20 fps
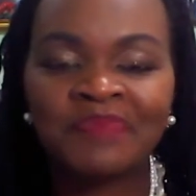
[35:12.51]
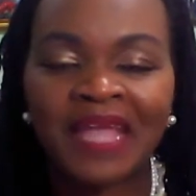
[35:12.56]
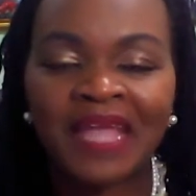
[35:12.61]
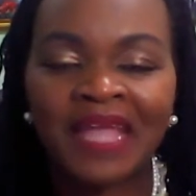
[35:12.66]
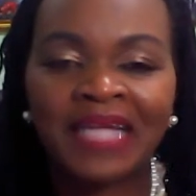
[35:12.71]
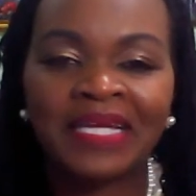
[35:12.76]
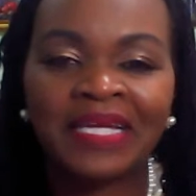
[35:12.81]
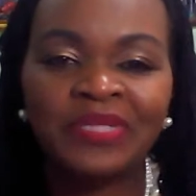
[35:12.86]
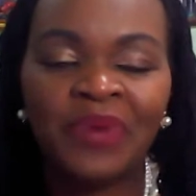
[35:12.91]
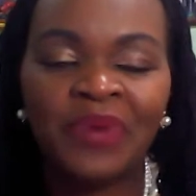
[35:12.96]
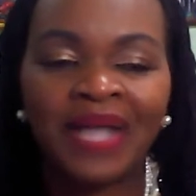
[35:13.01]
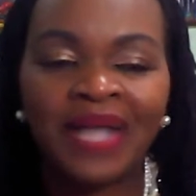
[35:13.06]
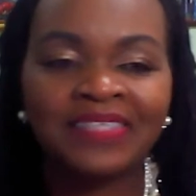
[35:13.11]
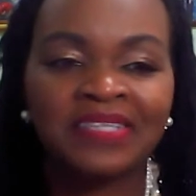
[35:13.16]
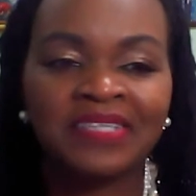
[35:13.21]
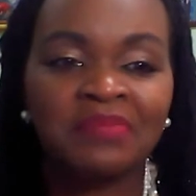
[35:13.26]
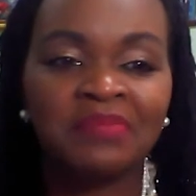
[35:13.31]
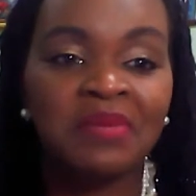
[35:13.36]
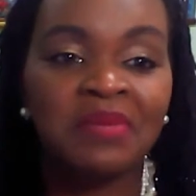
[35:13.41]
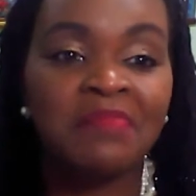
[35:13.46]
I know
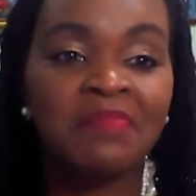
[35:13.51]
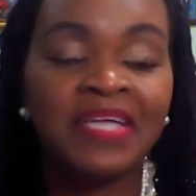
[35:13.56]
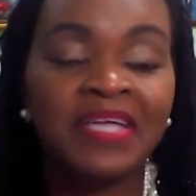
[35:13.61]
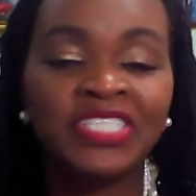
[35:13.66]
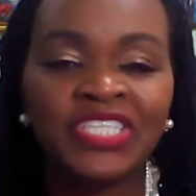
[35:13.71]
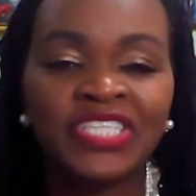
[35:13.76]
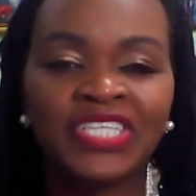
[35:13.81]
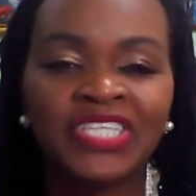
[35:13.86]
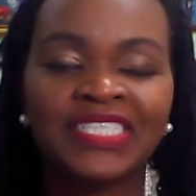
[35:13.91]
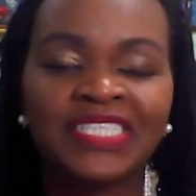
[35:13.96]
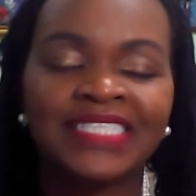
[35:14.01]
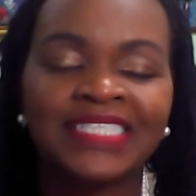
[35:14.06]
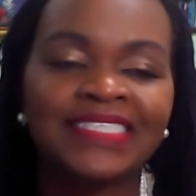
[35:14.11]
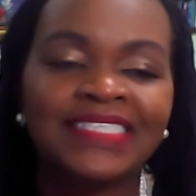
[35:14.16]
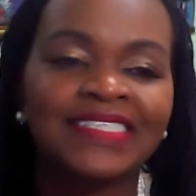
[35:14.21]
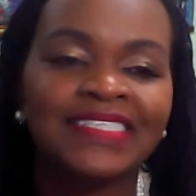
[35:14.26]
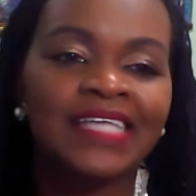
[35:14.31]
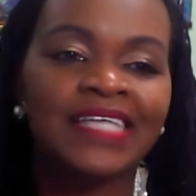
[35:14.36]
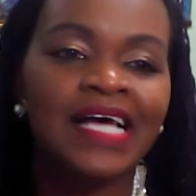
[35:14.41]
Antoinette may mention this,